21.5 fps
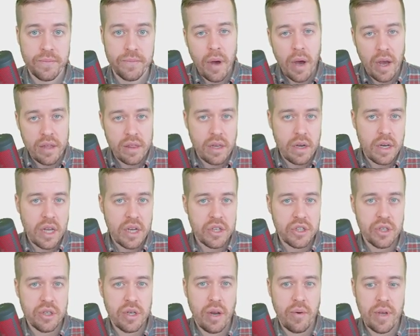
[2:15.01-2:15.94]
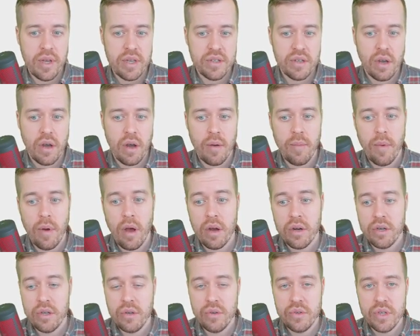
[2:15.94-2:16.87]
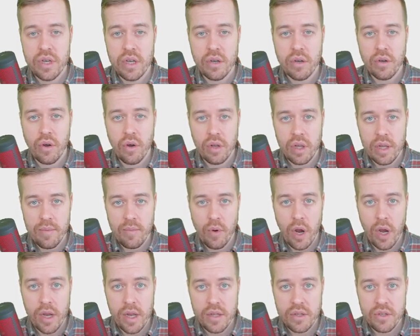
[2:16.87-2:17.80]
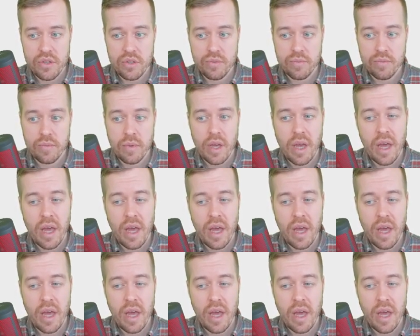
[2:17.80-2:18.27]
Python dictionaries are marked using curly brackets,